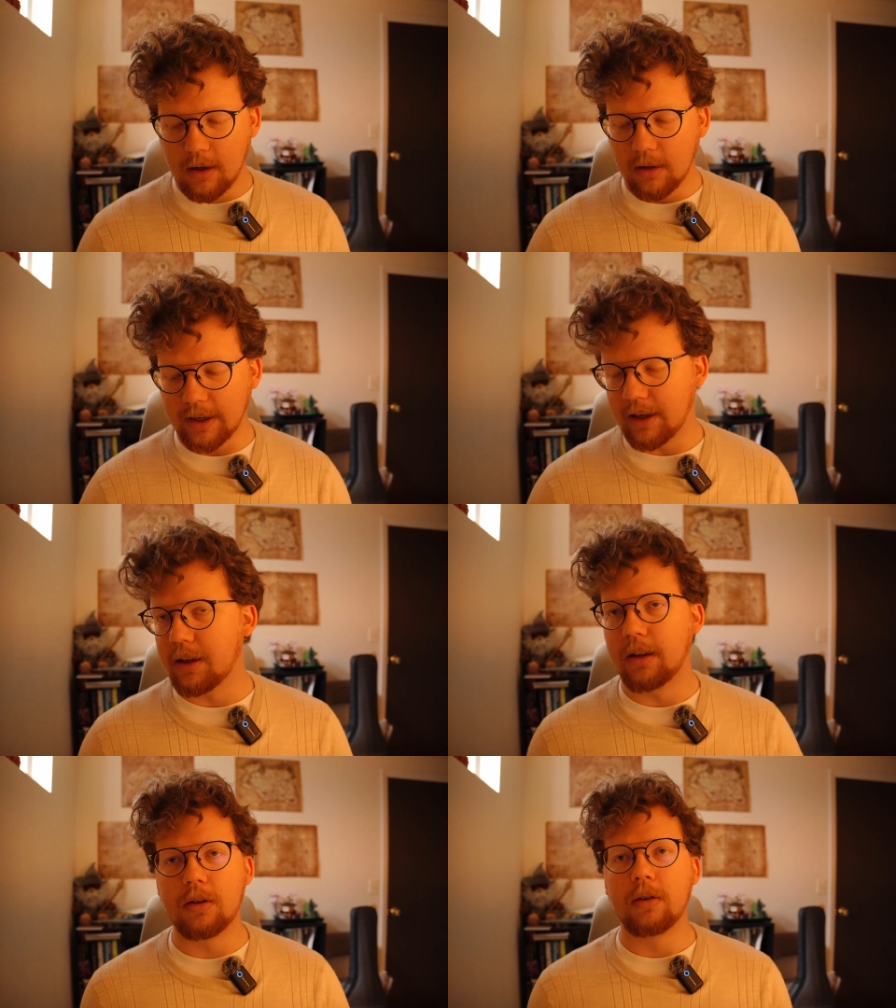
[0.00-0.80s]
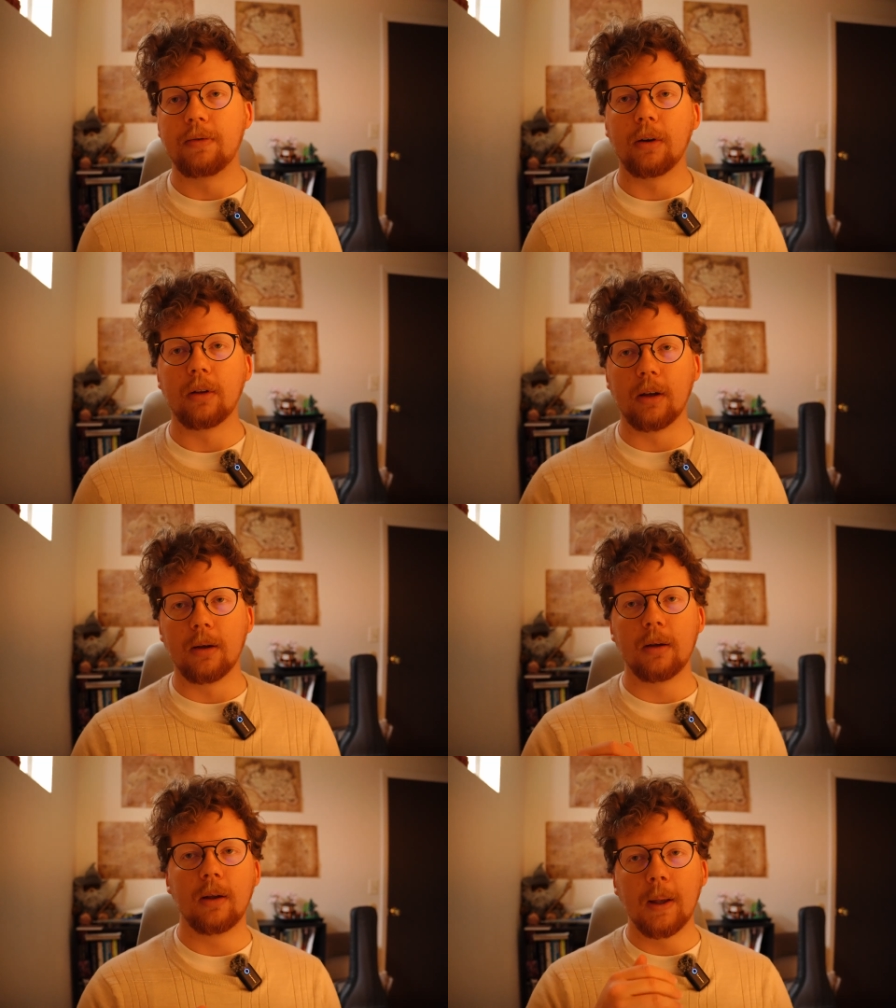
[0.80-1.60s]
like I said, this is a
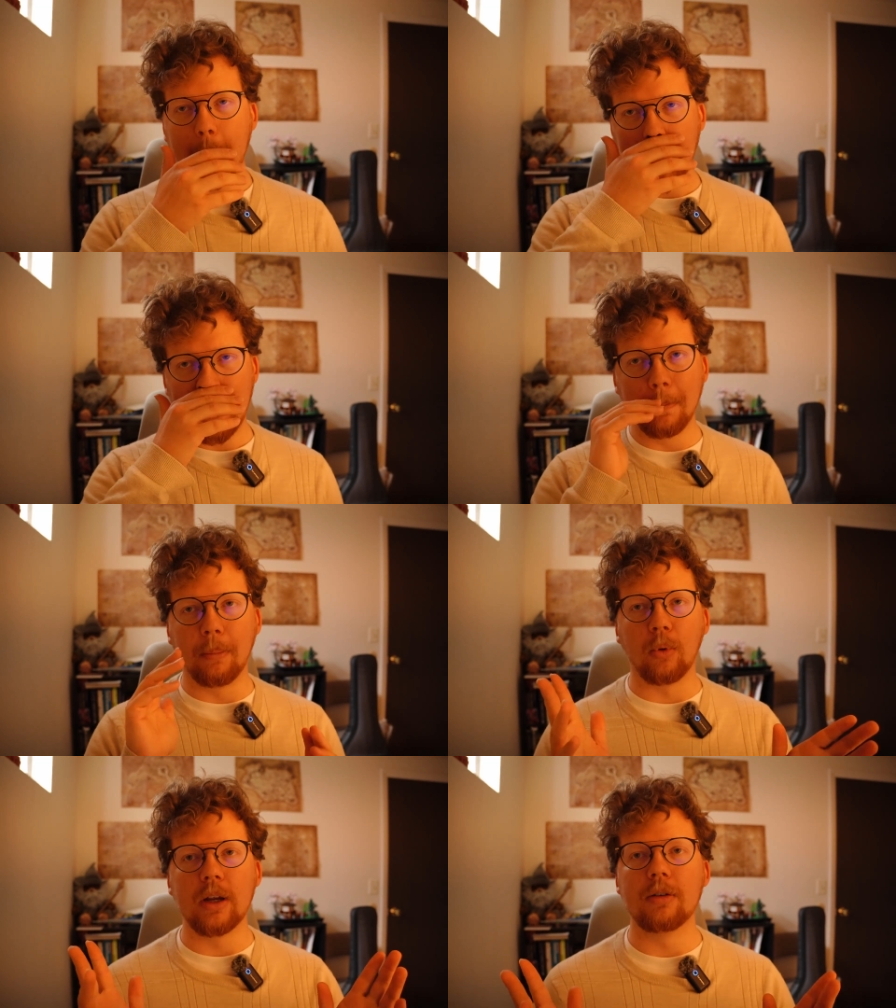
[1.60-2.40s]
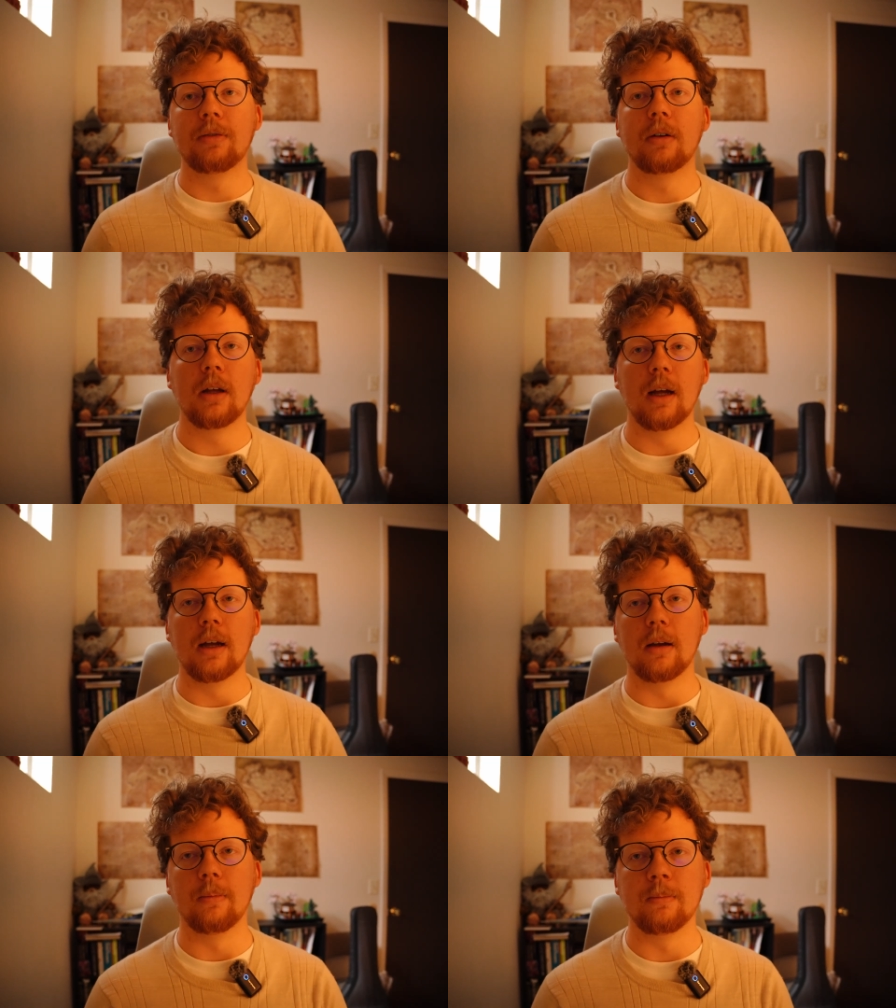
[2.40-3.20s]
fairly brief
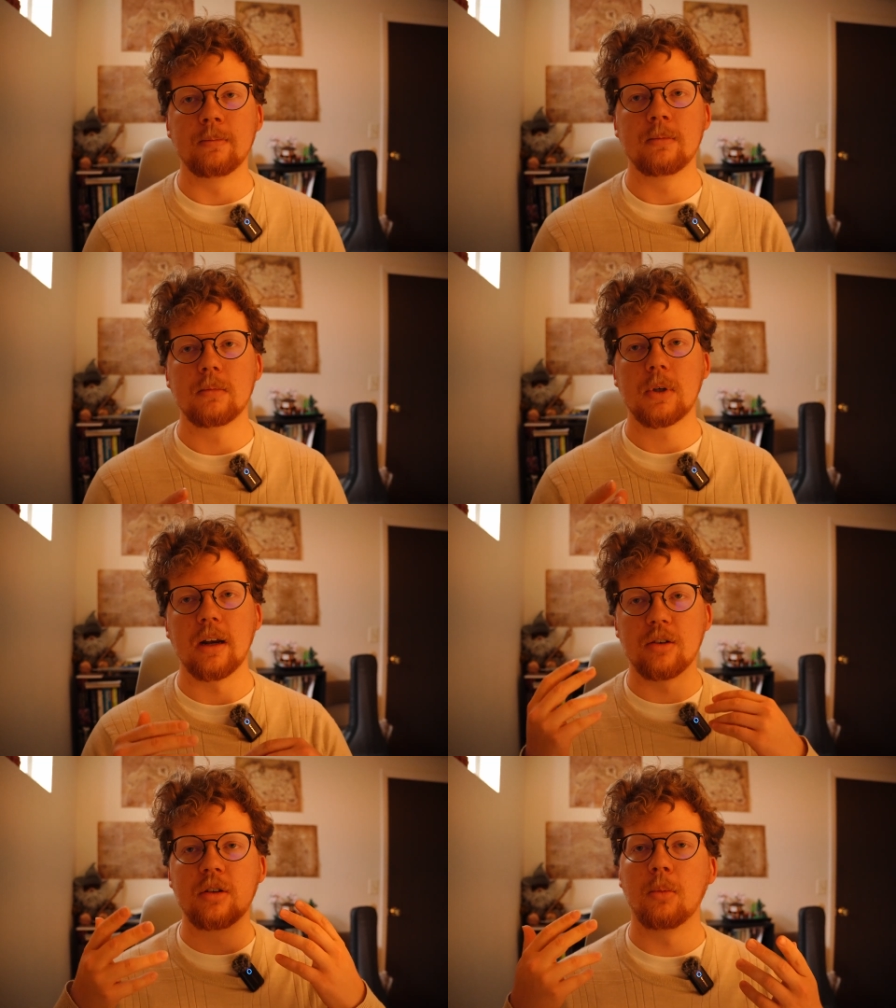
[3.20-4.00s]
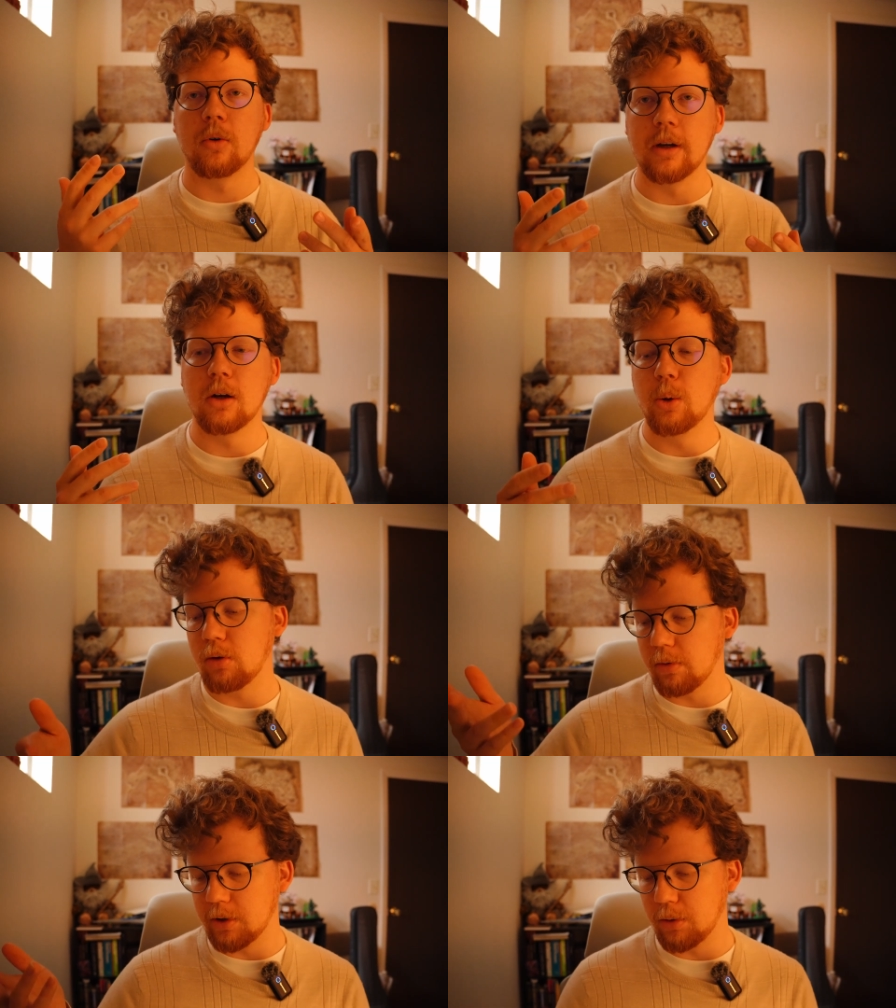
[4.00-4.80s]
kind of summary and
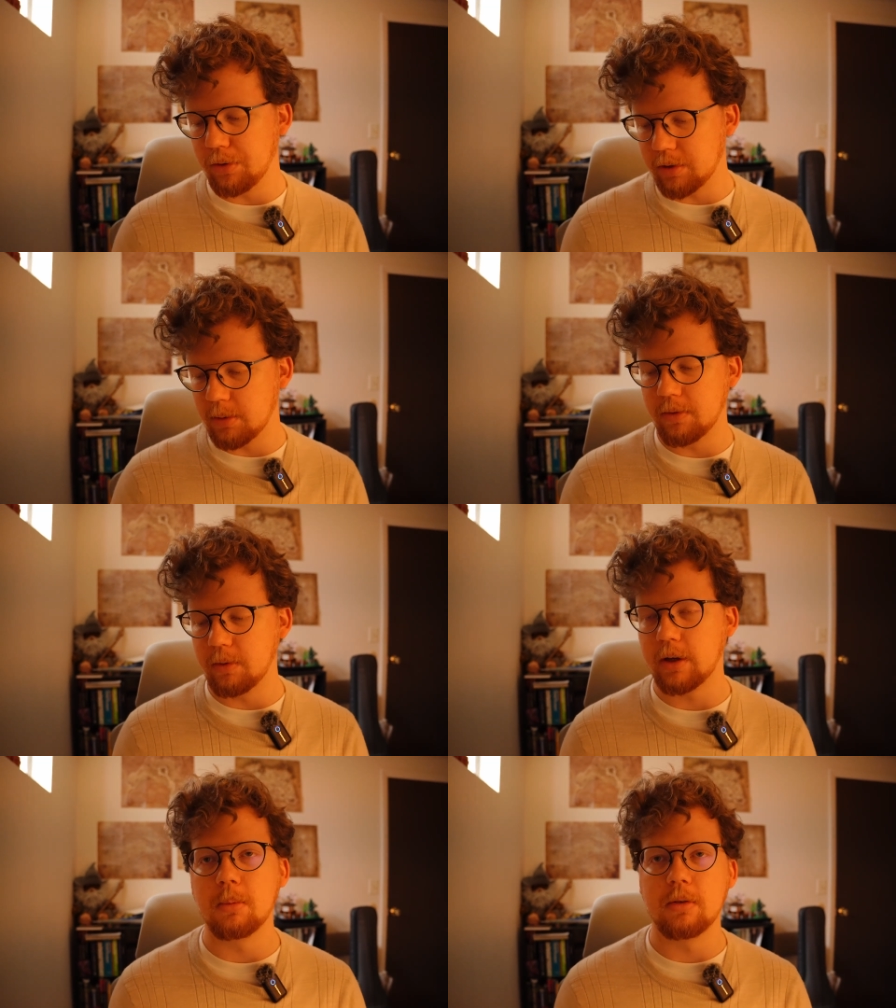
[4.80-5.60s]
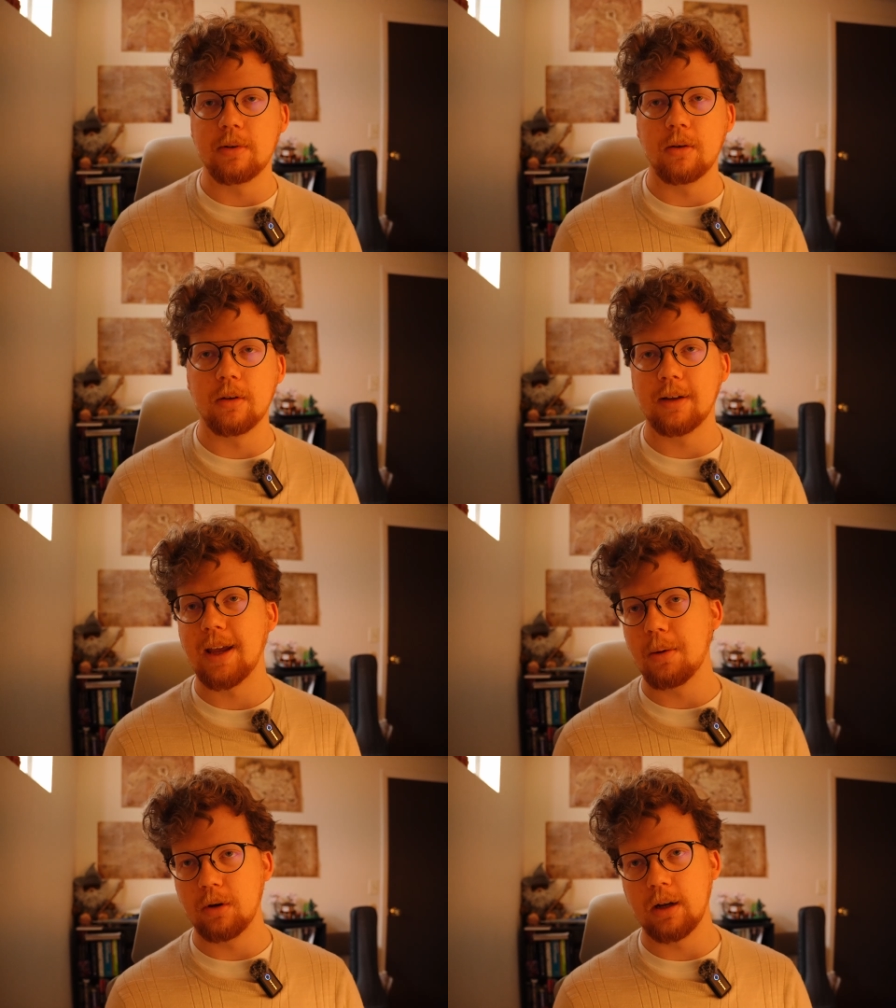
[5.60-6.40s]
quick review through some of what can be found in the
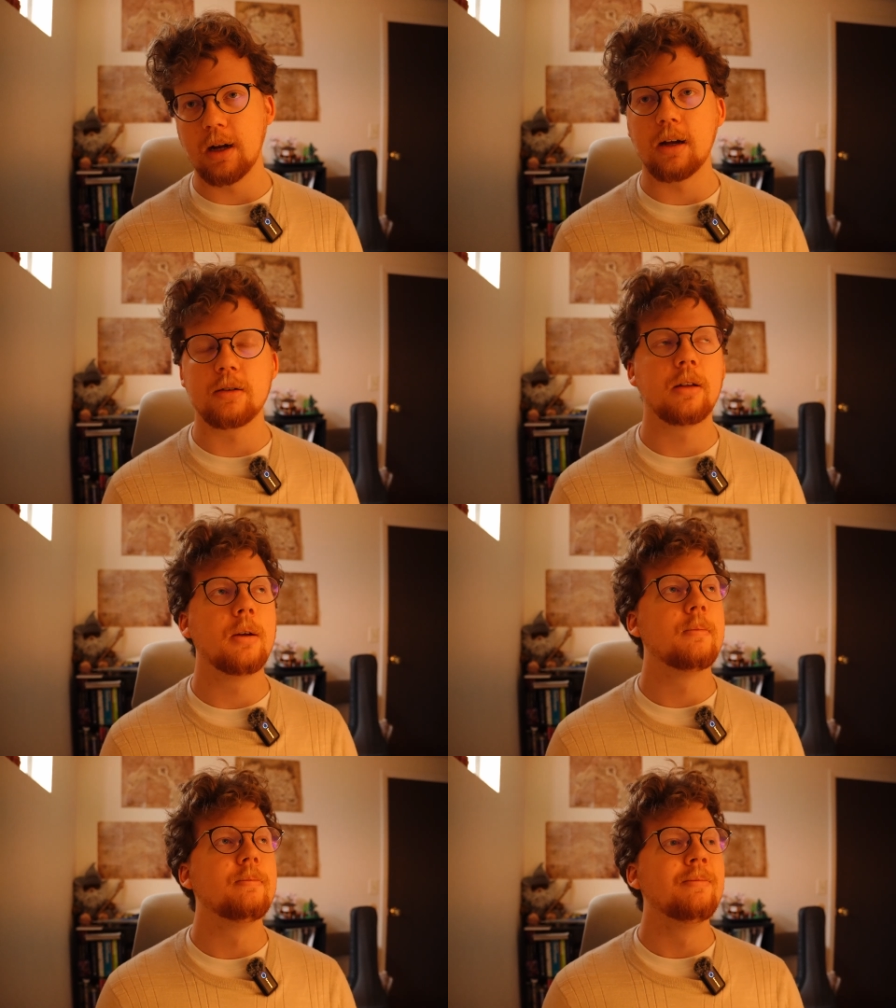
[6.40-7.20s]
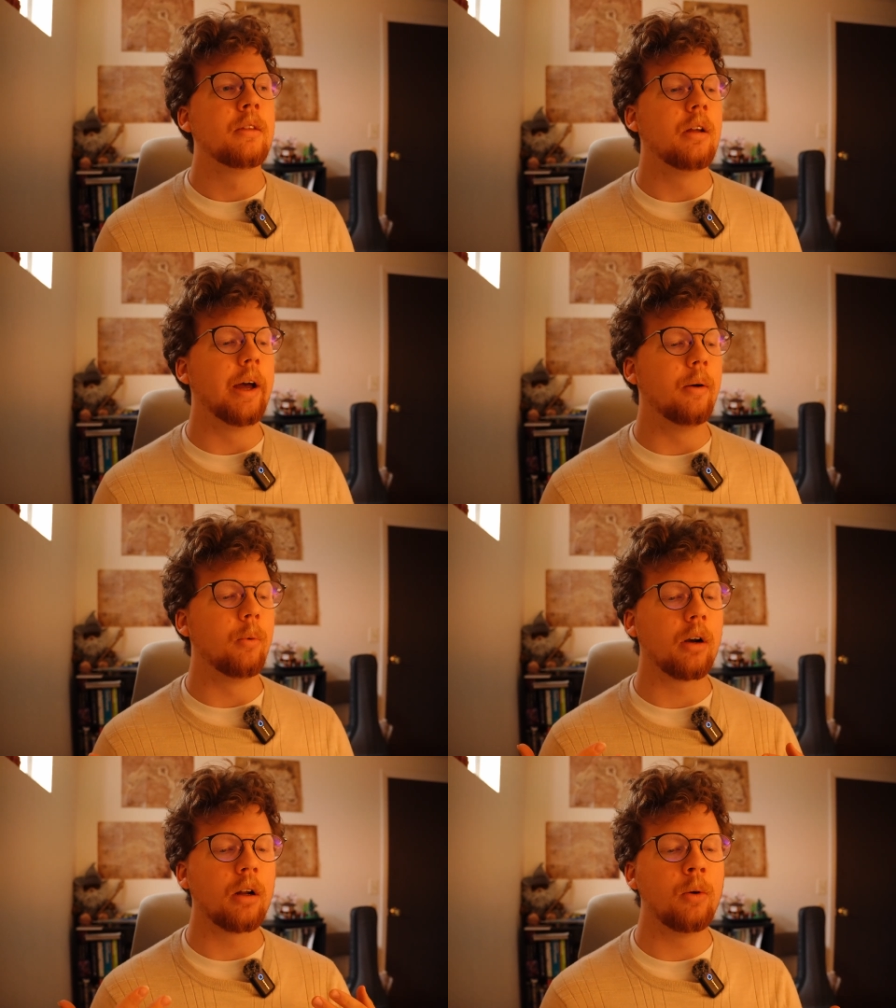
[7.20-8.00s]
Kebra Nagast.
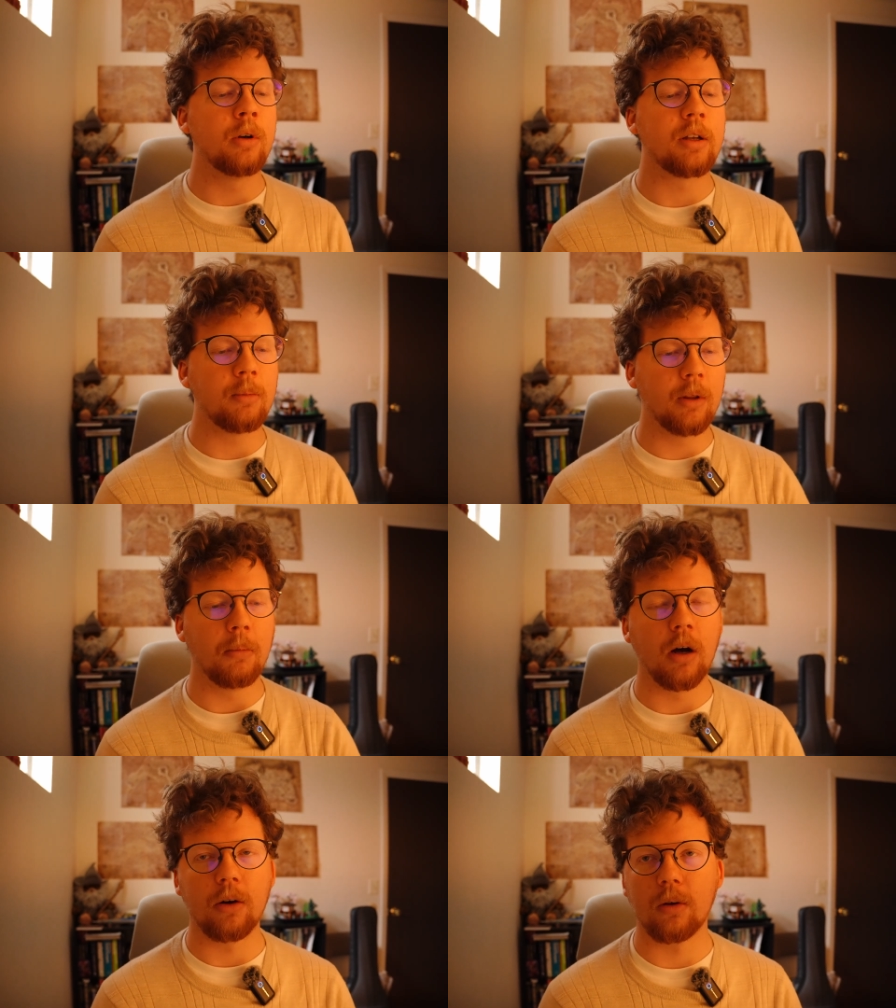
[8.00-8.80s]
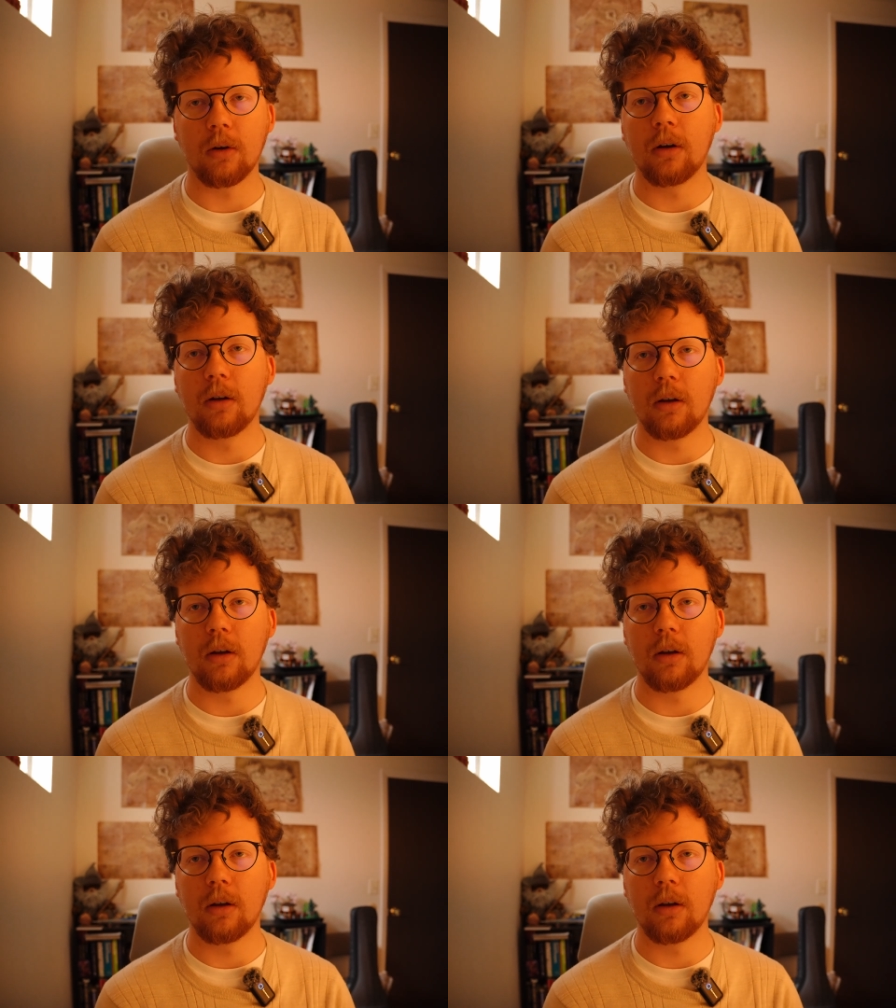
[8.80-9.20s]
We're going to go into some of the modern